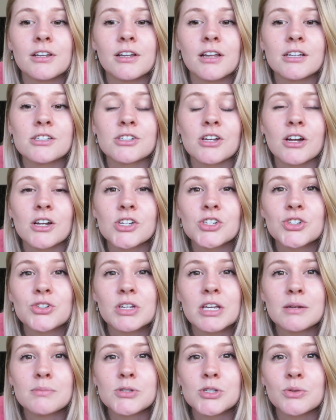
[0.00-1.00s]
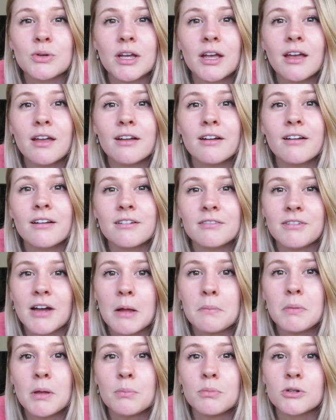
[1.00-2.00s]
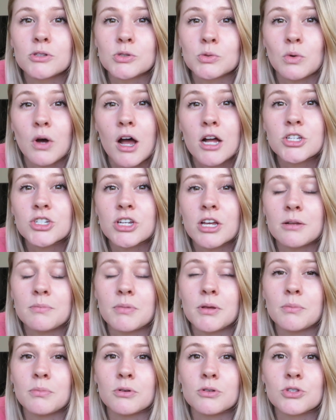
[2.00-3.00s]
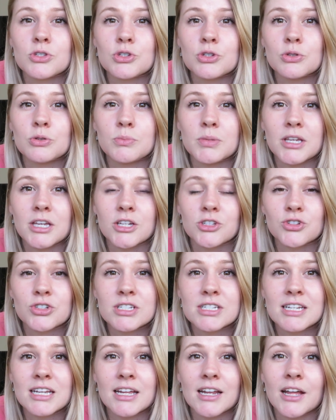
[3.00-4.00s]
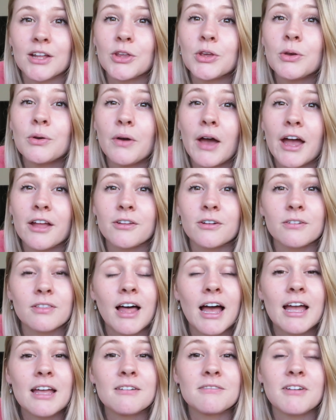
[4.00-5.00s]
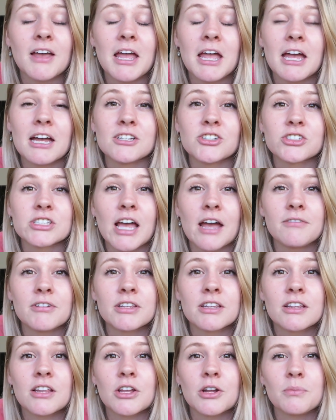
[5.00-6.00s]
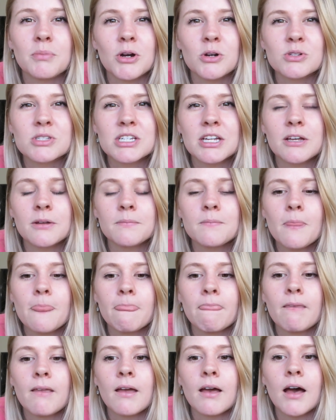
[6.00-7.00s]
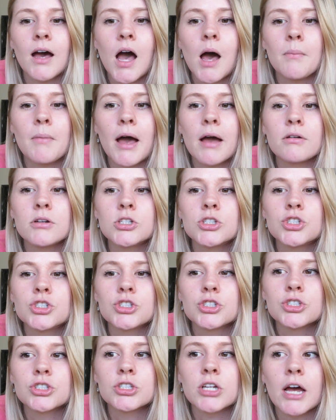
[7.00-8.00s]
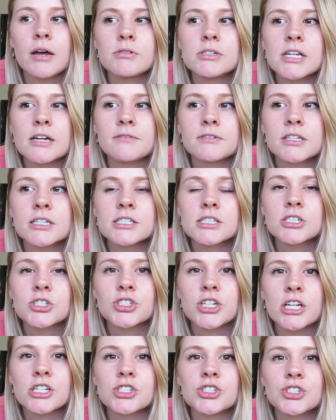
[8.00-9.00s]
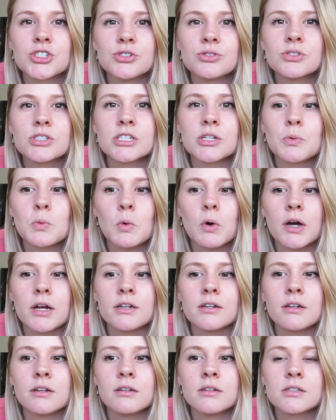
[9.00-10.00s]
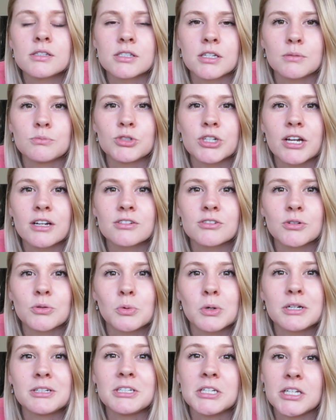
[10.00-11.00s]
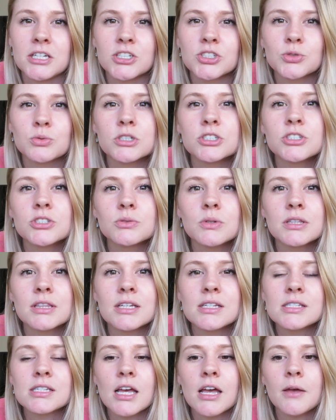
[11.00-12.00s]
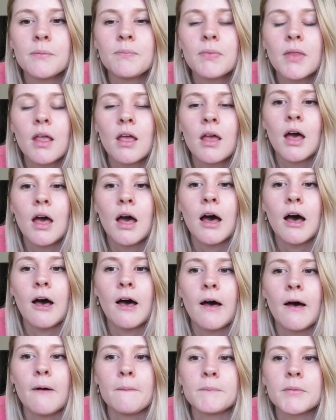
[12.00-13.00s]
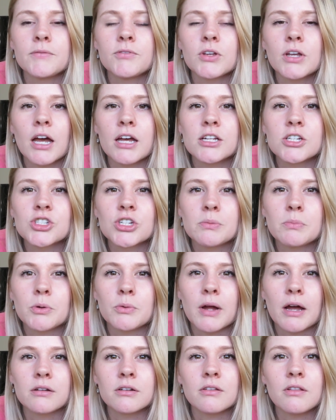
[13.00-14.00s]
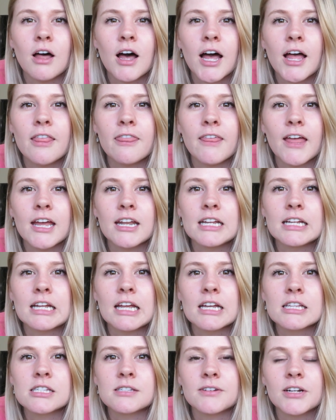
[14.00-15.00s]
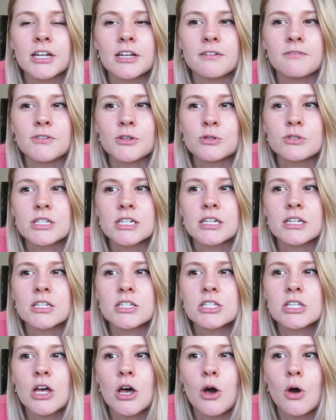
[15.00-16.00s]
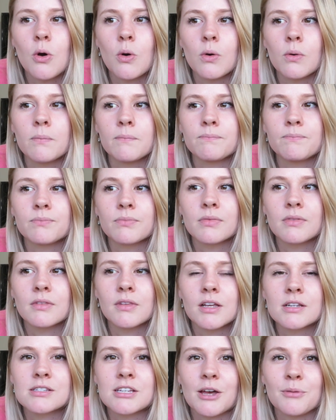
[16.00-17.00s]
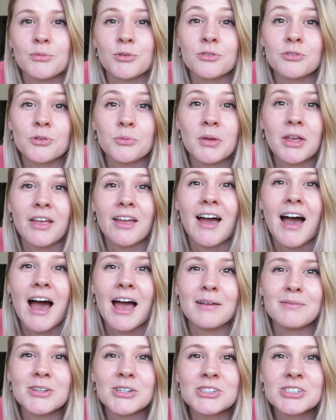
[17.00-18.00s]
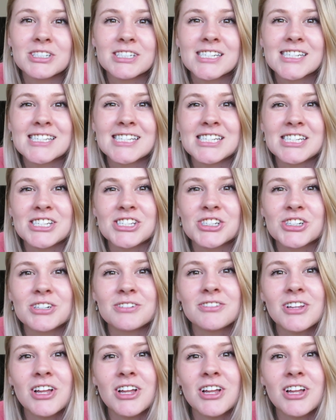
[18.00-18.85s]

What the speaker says: as long as you keep doing it, you're going to find people to watch and people to be interested in you and your life and just everything that you're posting. I would definitely suggest choosing one subject or one niche, which is what they say. If you kind of jump around a lot, then it gets very confusing. So, an example for me, I'm usually a teacher